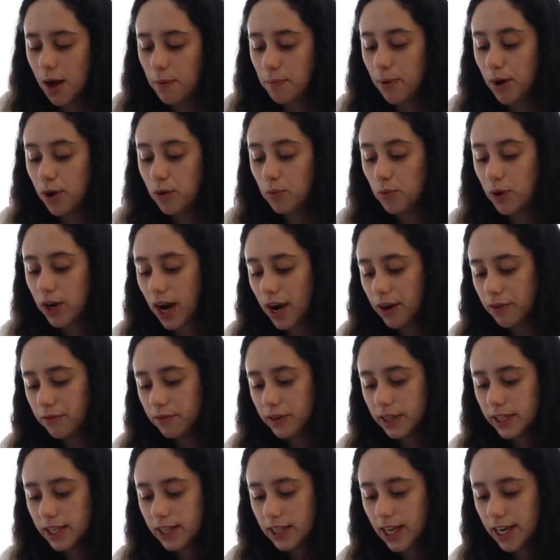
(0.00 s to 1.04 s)
but what I
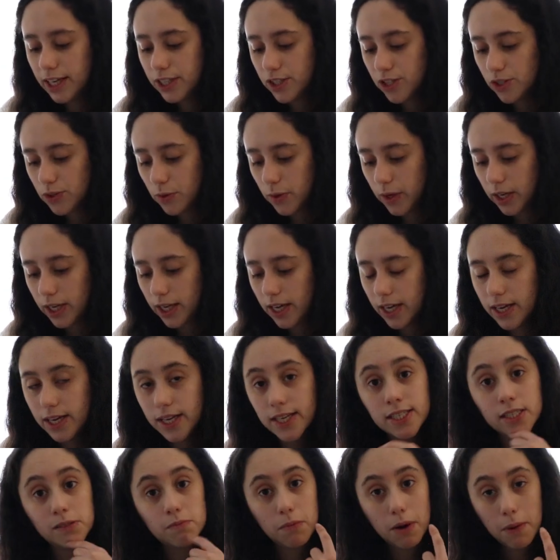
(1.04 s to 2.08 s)
really like doing
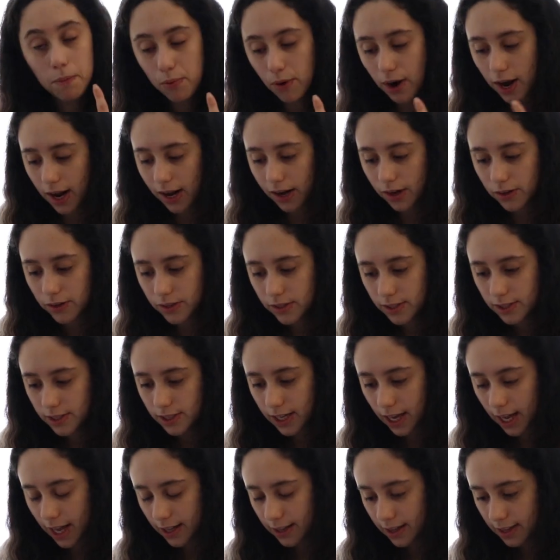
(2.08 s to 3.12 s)
is my
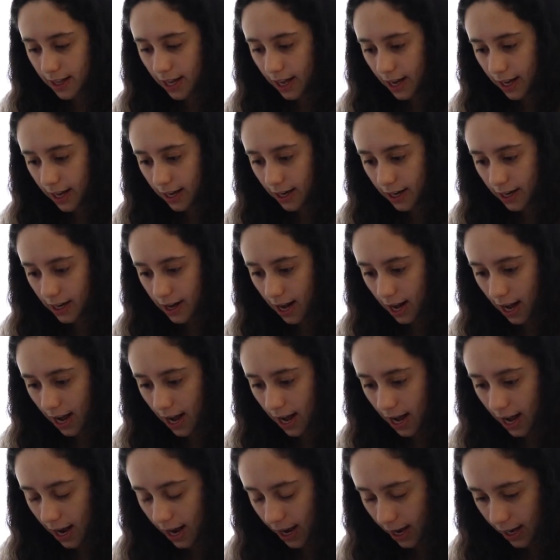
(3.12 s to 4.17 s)
brows, and then
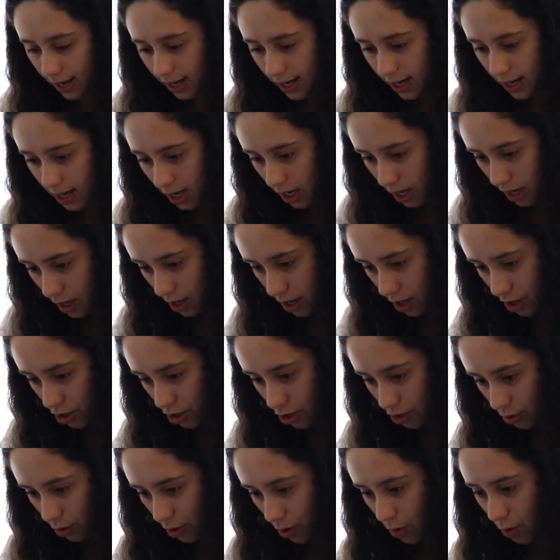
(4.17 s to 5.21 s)
I
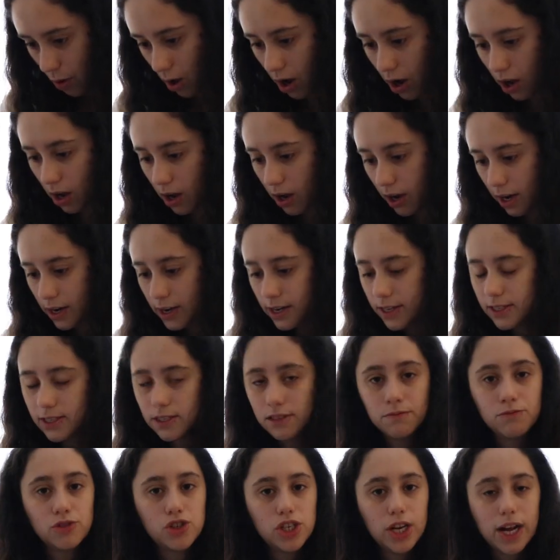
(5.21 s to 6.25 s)
throw on
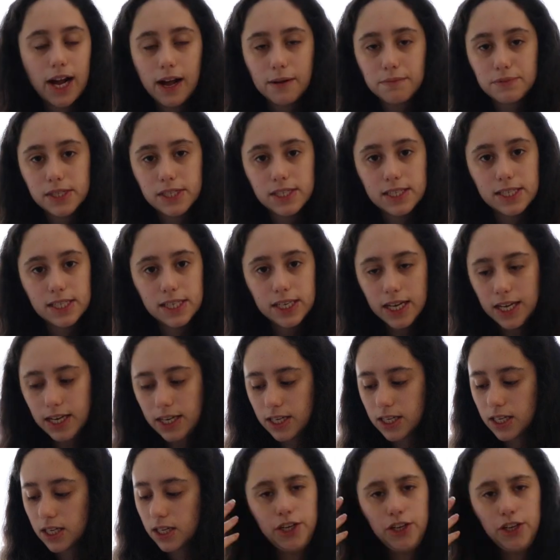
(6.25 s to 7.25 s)
some chapstick.